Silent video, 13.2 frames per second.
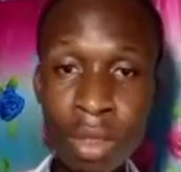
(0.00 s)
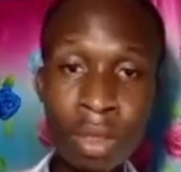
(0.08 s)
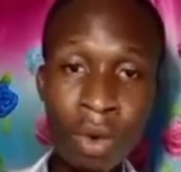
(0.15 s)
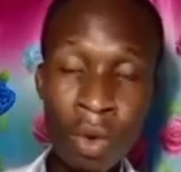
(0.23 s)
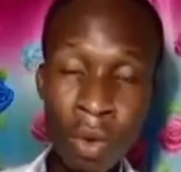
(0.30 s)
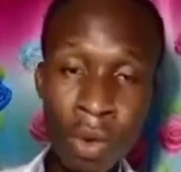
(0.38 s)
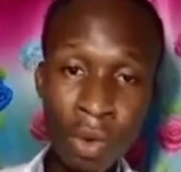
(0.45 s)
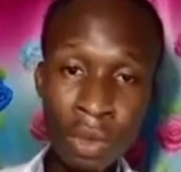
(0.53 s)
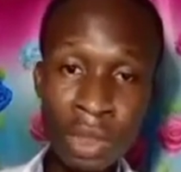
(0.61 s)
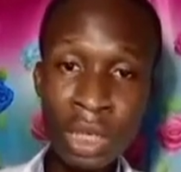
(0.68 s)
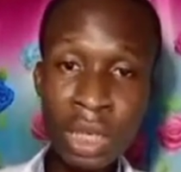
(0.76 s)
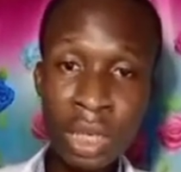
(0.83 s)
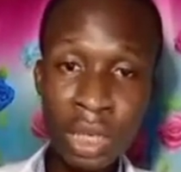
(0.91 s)
called
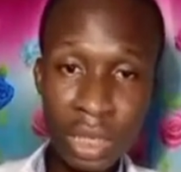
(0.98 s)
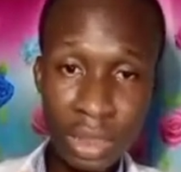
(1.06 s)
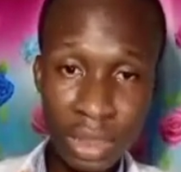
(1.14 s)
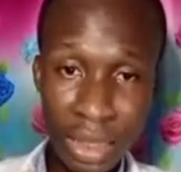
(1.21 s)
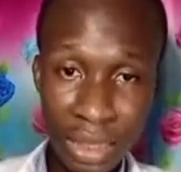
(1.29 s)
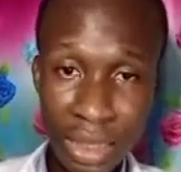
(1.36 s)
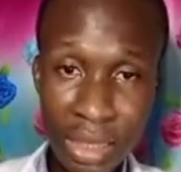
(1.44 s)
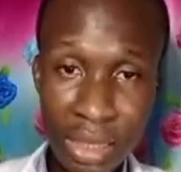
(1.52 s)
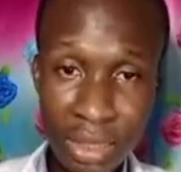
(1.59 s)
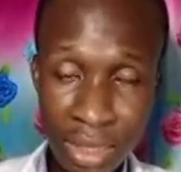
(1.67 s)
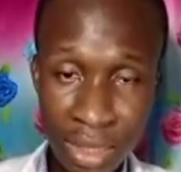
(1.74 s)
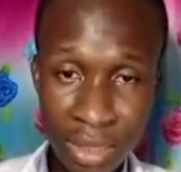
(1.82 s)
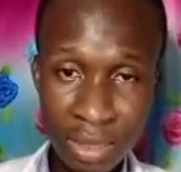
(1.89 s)
the Achilles
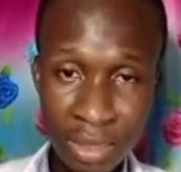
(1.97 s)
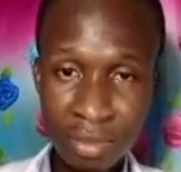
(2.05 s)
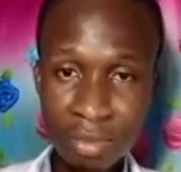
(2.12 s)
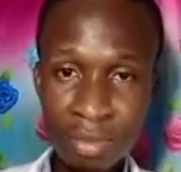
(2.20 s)
tendon.